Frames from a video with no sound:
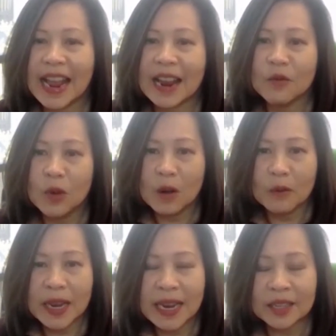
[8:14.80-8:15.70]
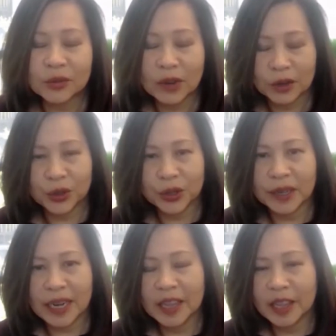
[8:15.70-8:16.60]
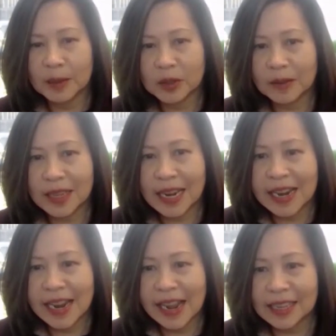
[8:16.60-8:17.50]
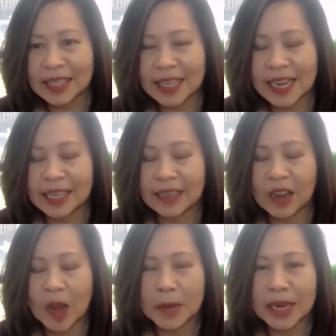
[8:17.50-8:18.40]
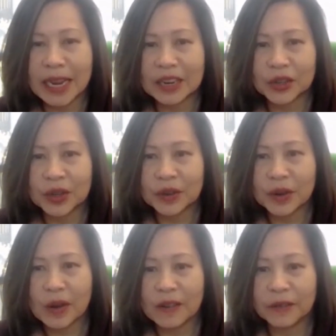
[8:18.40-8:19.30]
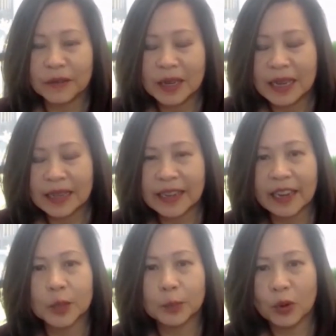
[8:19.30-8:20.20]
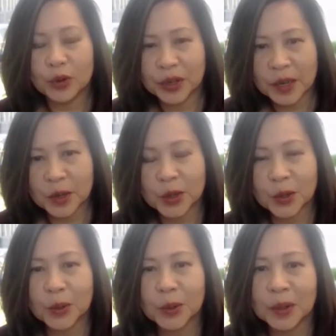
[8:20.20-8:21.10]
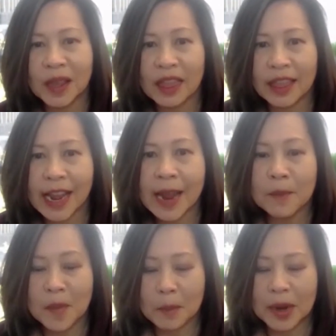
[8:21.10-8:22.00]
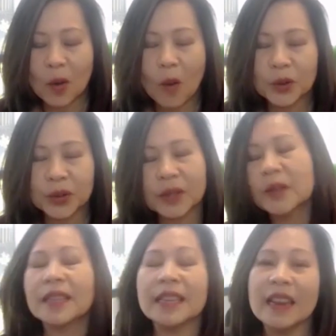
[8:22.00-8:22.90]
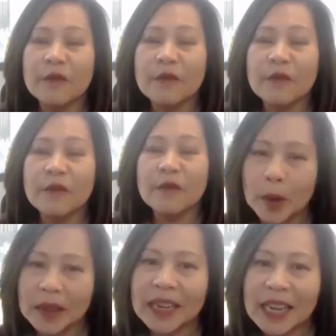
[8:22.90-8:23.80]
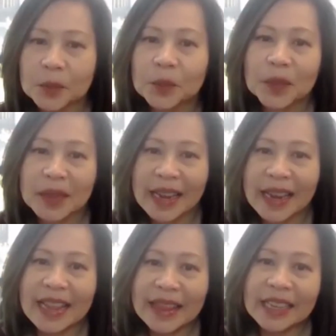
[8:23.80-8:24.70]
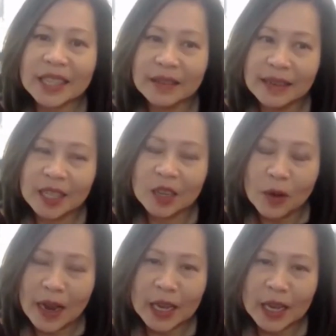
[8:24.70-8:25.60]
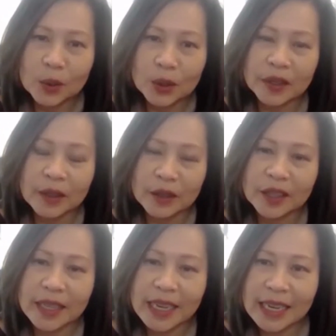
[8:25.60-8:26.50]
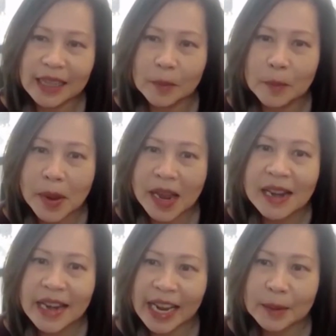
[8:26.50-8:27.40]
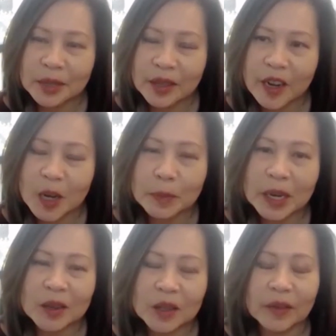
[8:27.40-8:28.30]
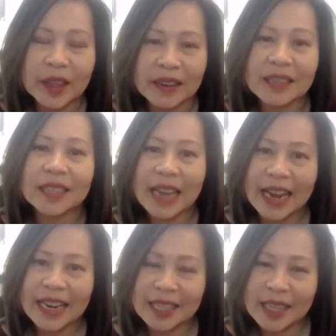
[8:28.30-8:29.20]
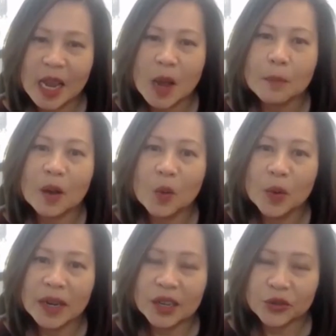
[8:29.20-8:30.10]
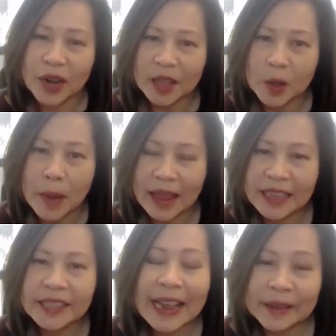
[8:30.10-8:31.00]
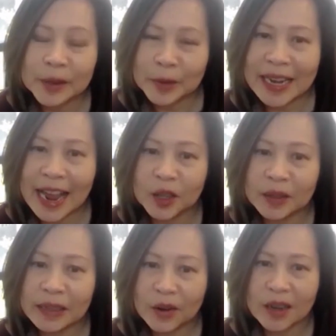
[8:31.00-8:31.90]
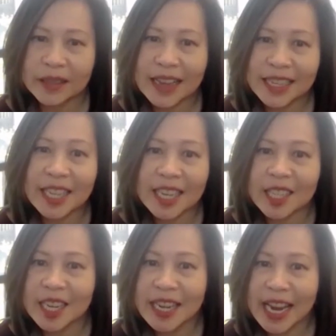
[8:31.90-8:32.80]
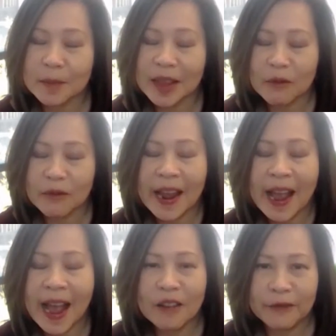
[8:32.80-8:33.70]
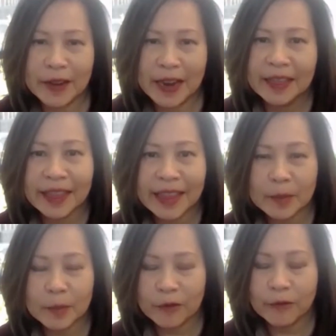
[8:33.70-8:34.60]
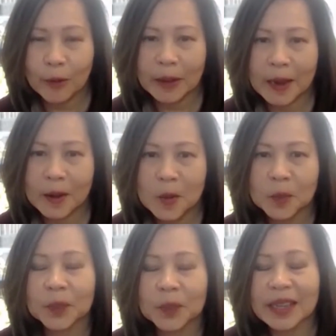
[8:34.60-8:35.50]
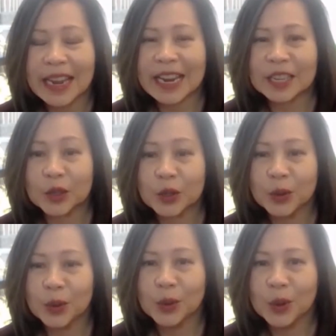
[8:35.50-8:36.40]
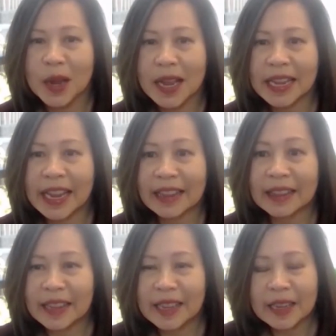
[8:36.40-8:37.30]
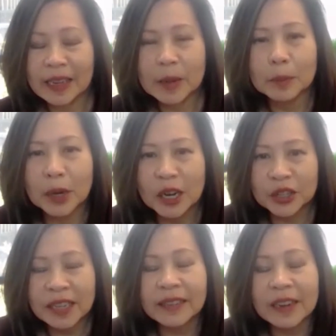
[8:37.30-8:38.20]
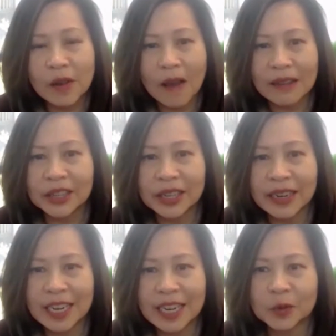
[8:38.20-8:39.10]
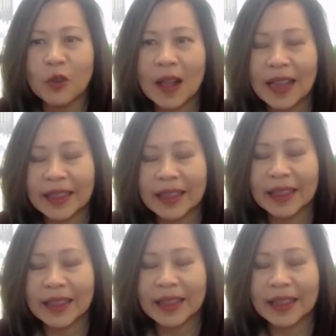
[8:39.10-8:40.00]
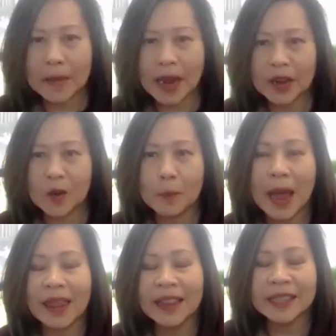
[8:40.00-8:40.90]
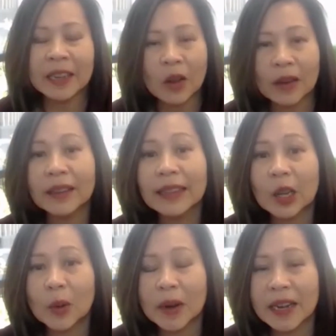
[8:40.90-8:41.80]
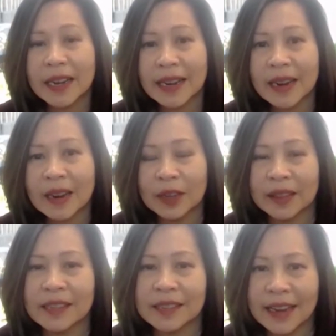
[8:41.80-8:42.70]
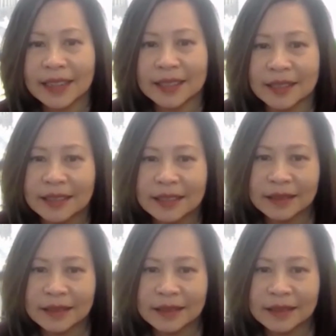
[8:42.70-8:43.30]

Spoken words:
And what we structure in terms of the index is a combination of the exposure to the theme, but also the investability. And that's the reason why you still see the big names there because of their size. But we are trying to balance it out across that 60 name that we have in the portfolio, is to get the emerging technologies while at the same time kind of balancing out on the liquidity with the size.